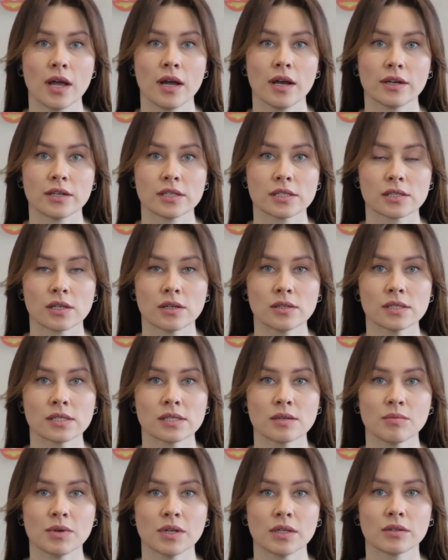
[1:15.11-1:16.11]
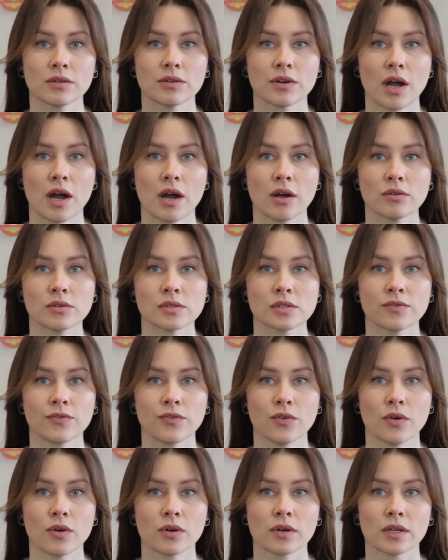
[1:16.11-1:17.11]
responsible grounds
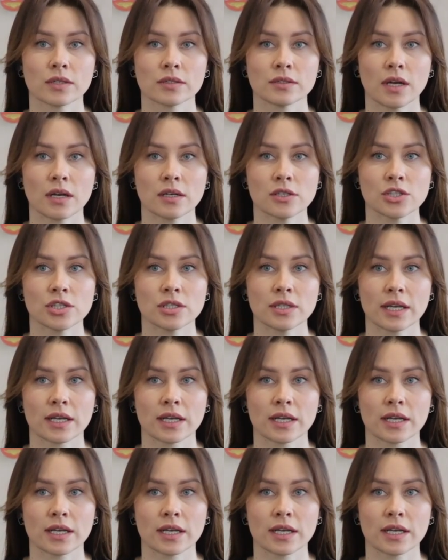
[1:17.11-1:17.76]
for conducting